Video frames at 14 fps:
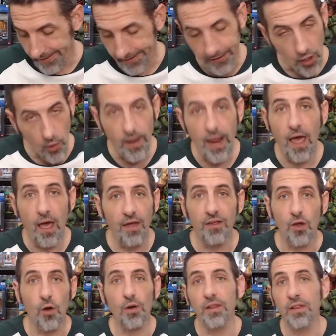Go down and
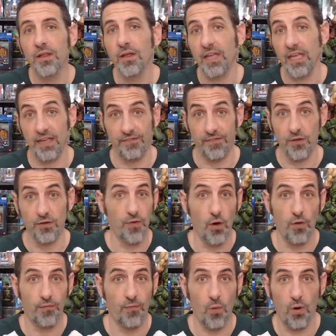go to the, if you
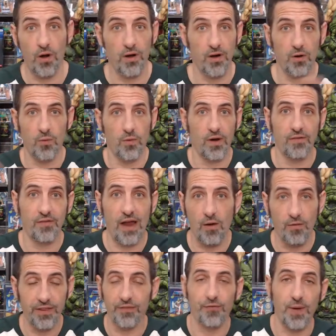vote for it or whatever,
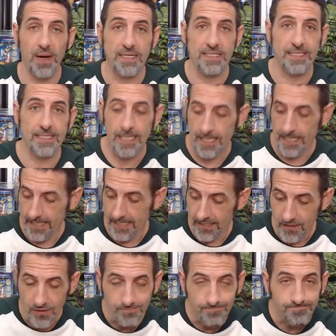however they phrase it,
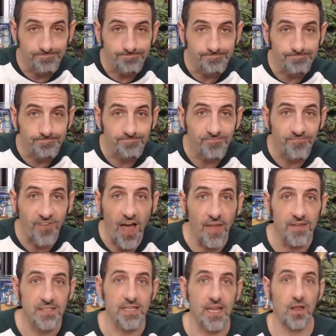find
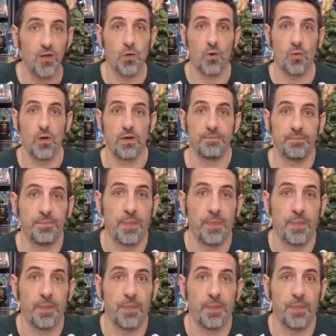the Skeletor one.